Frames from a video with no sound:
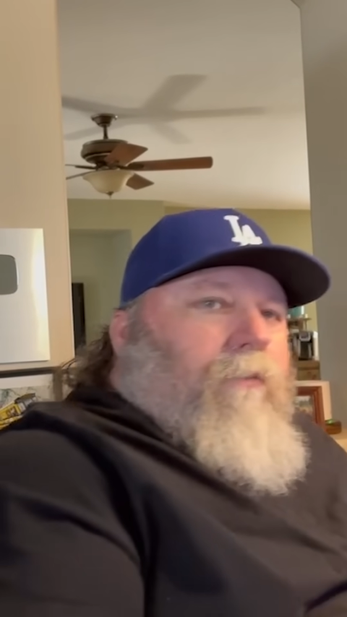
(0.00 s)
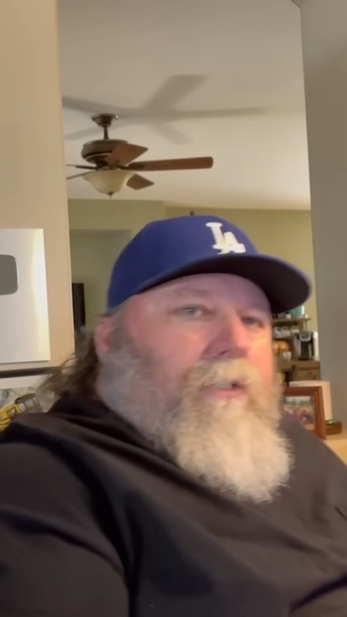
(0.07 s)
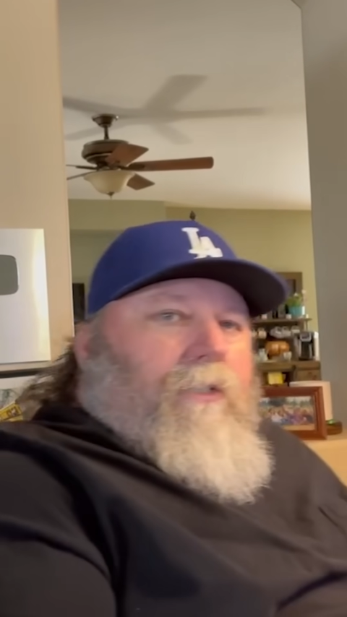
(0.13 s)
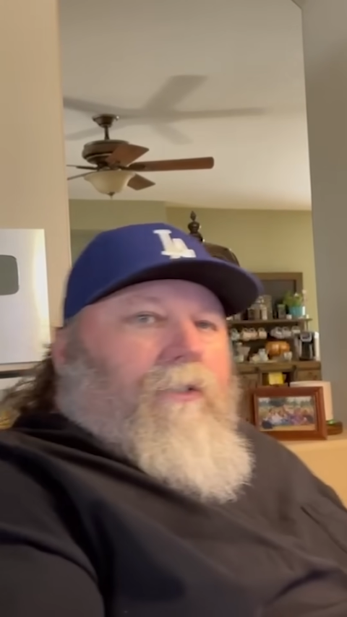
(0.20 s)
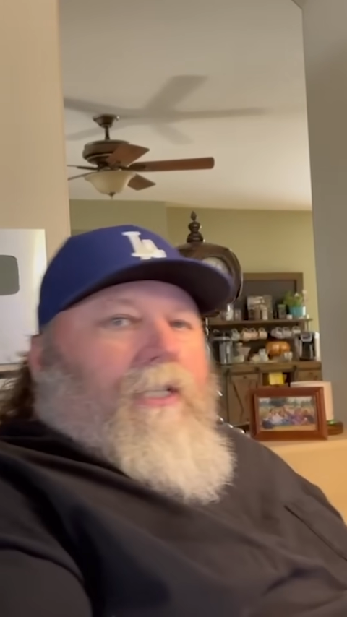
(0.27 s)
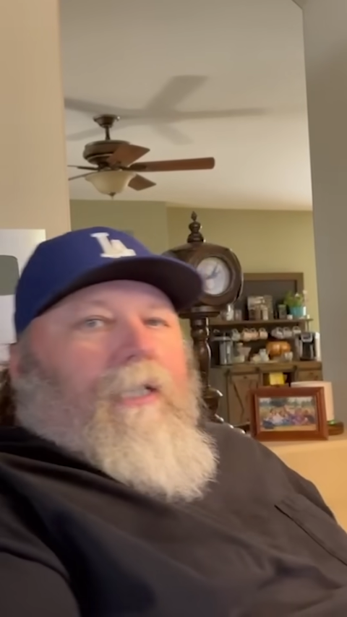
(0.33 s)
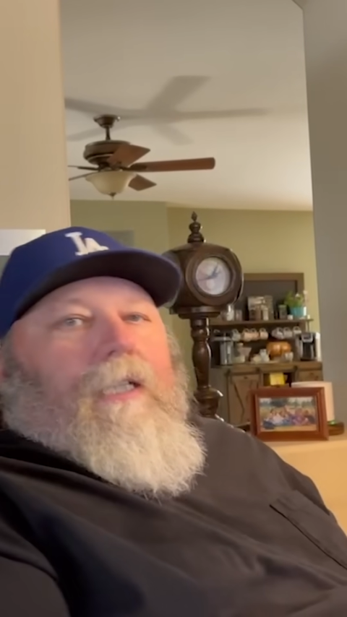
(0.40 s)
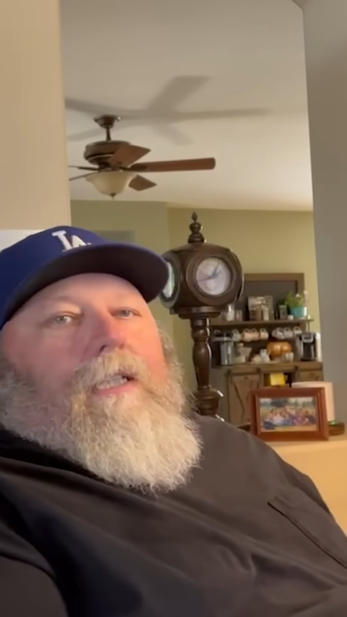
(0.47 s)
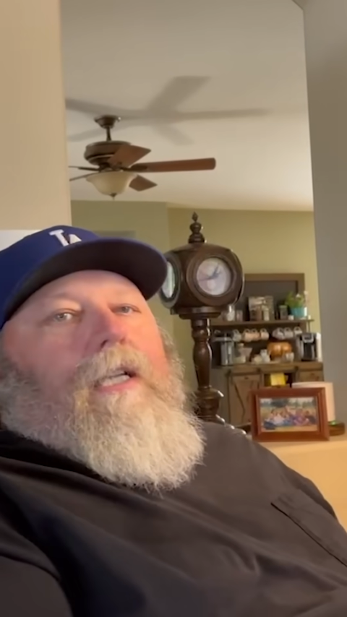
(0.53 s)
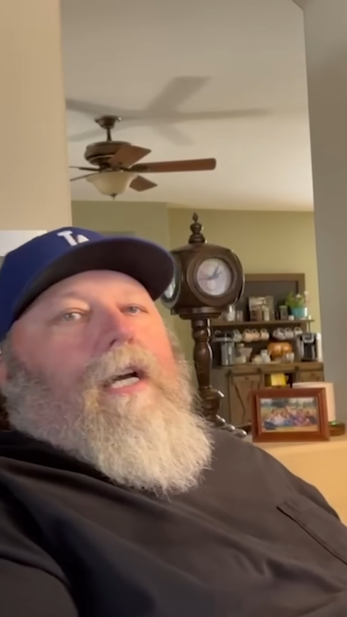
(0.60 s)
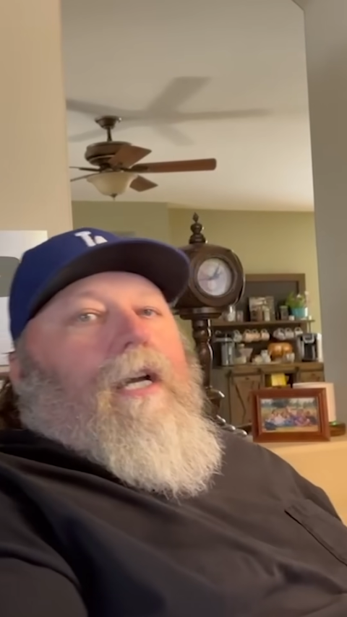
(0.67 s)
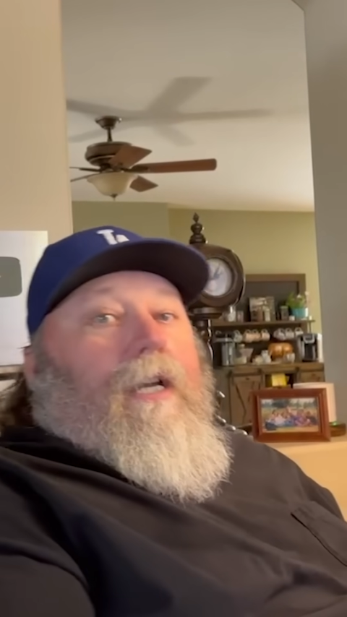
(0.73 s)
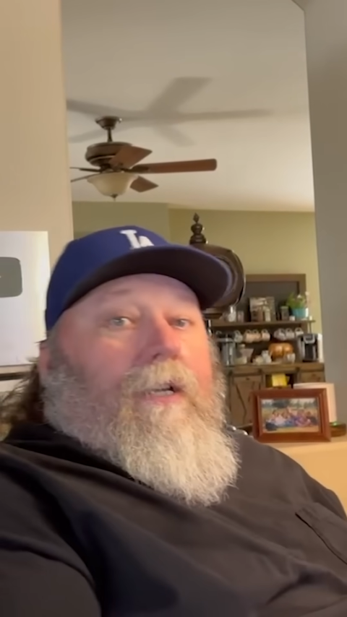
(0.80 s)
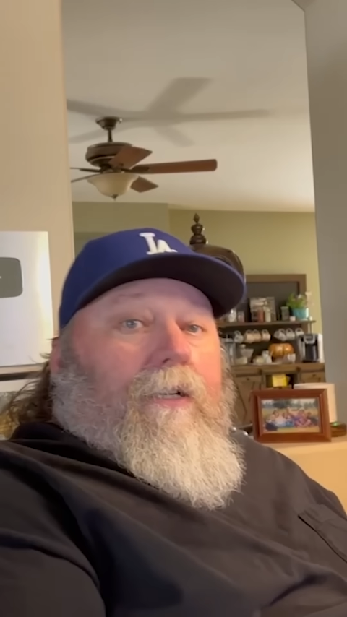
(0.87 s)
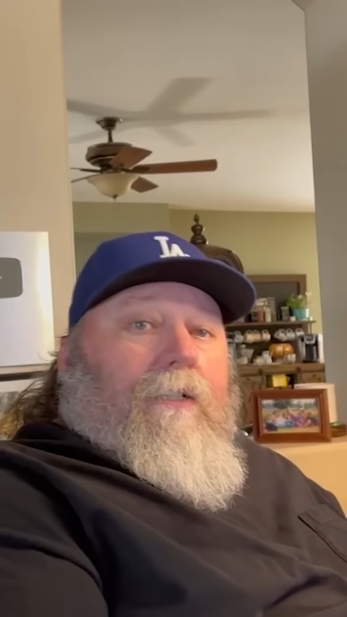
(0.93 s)
when you tell a
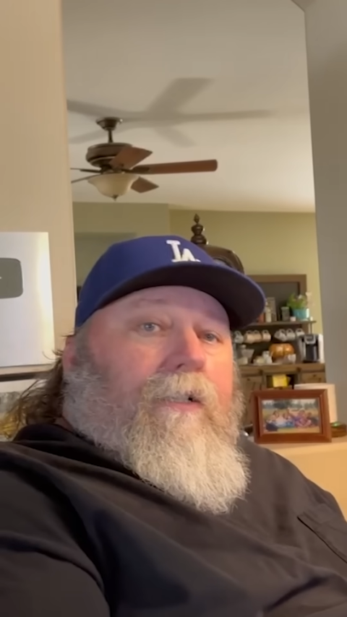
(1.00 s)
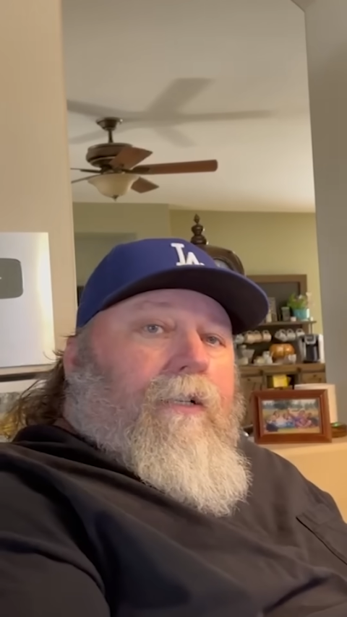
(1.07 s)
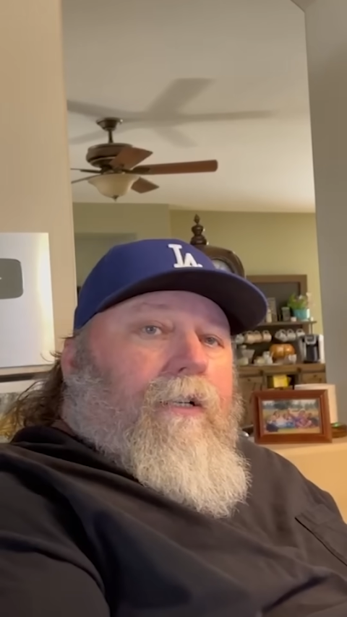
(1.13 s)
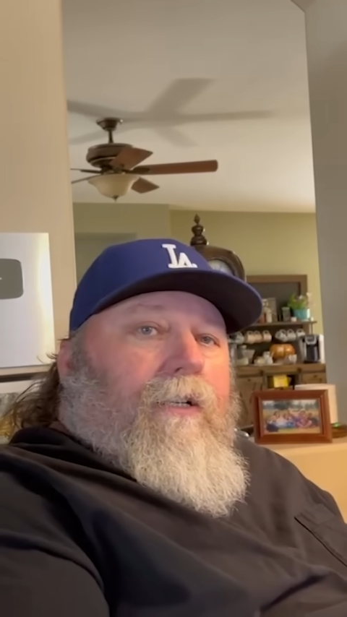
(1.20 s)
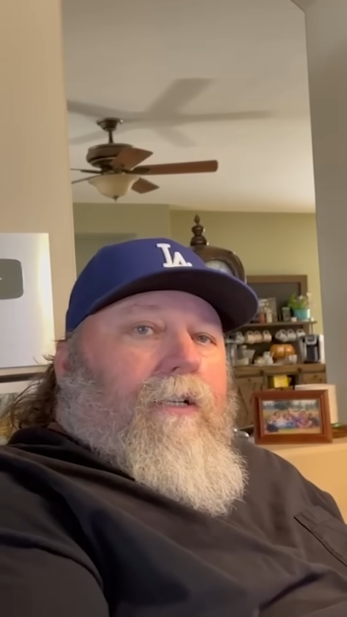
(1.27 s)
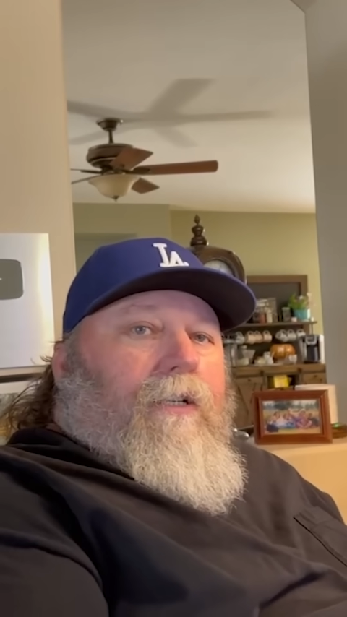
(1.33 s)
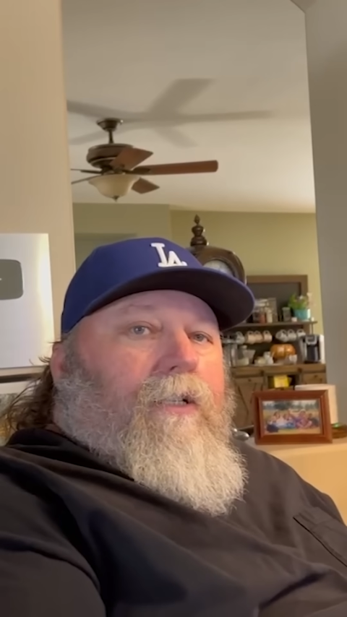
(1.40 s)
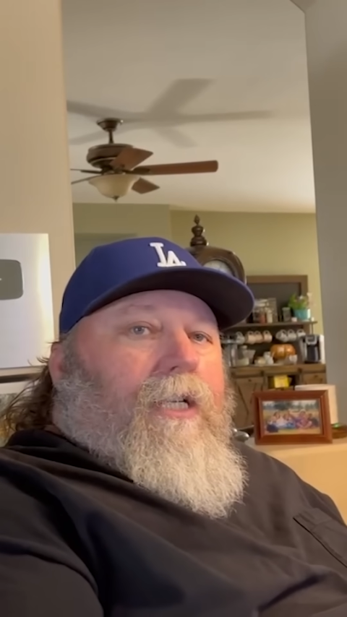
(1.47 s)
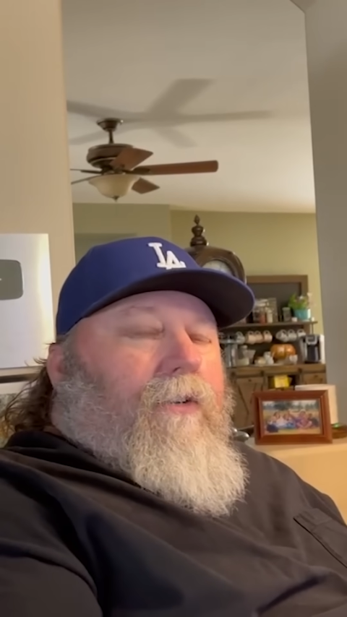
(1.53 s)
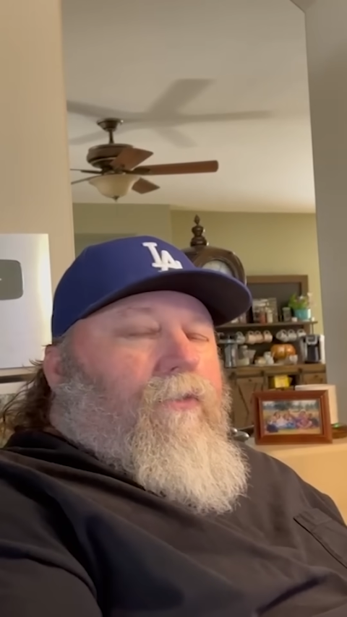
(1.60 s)
lie. You have